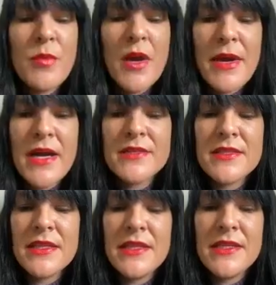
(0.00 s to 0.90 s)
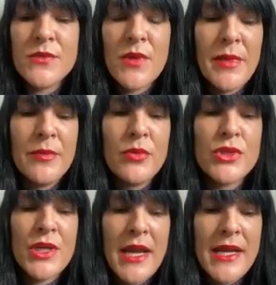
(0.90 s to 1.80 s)
bypassing is when people
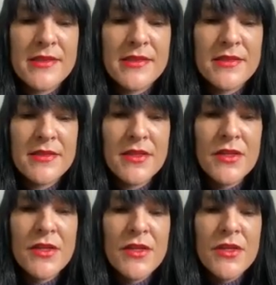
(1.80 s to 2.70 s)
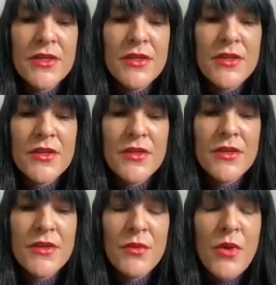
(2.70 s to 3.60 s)
chase,
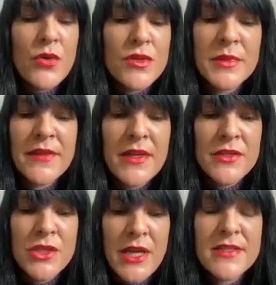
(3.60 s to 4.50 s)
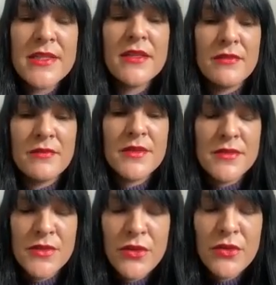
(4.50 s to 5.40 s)
well, ultimately they're chasing
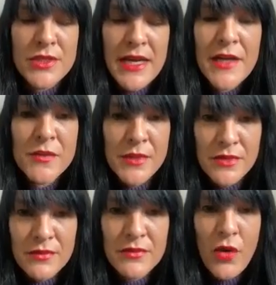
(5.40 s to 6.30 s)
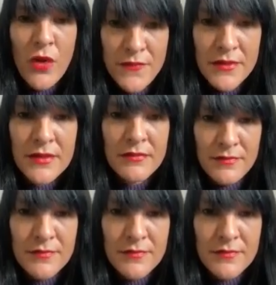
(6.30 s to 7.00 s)
secure attachment, often